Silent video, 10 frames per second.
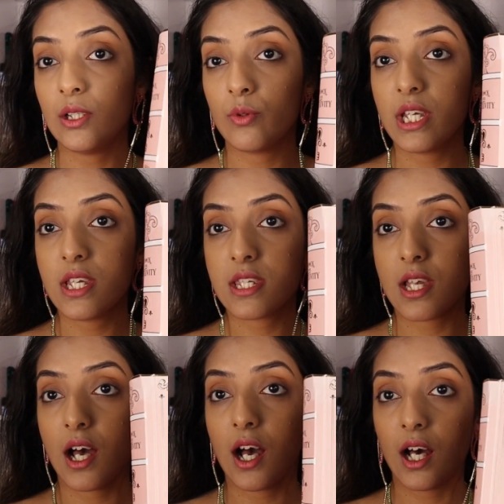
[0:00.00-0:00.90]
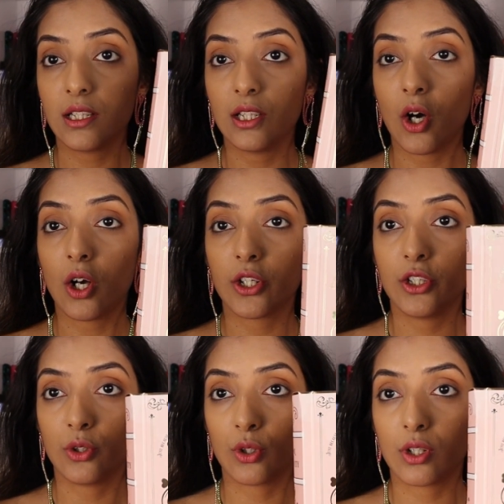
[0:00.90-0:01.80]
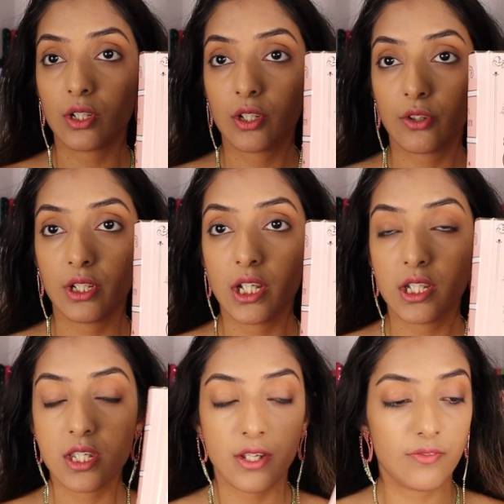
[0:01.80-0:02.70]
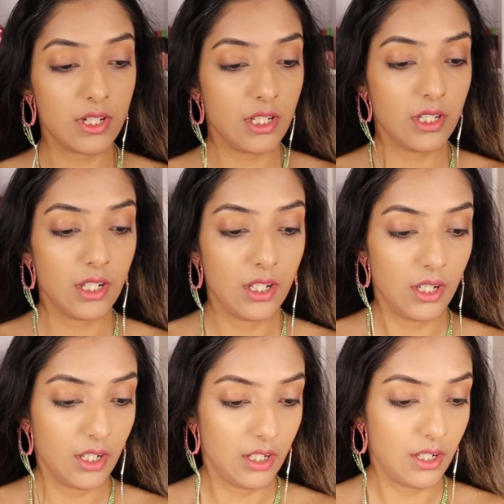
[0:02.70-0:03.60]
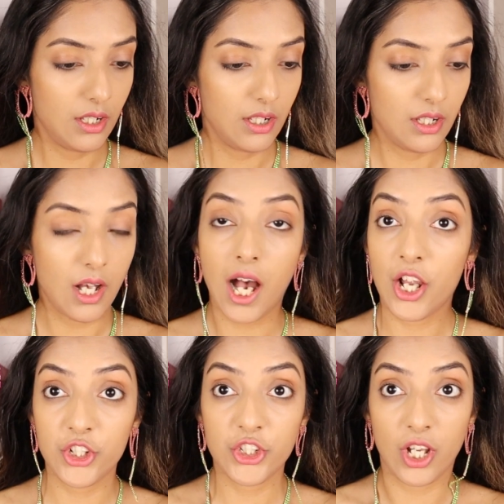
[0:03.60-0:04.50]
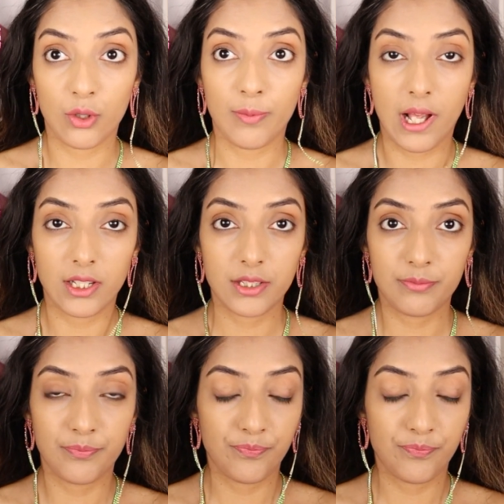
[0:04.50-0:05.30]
Louise Unlock Your Creativity eyeshadow palette.